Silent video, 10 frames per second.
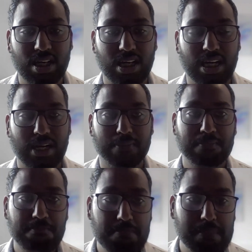
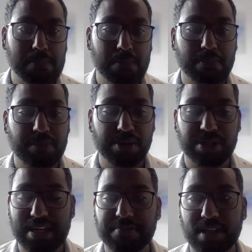it would
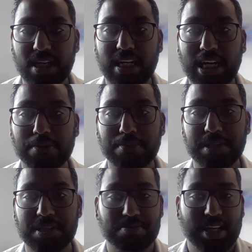definitely help,
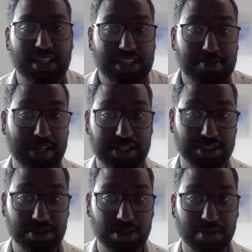because many of these
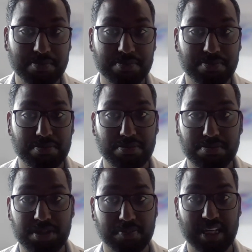patients who come
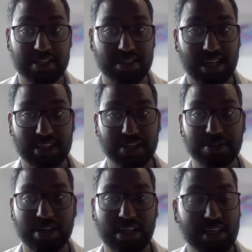to places like the
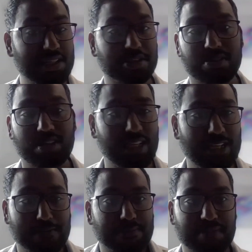UK, etc.,
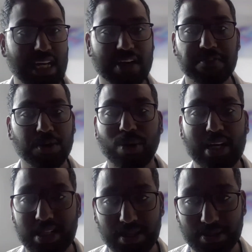they have no
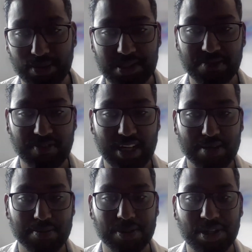idea what's
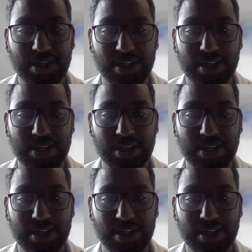available.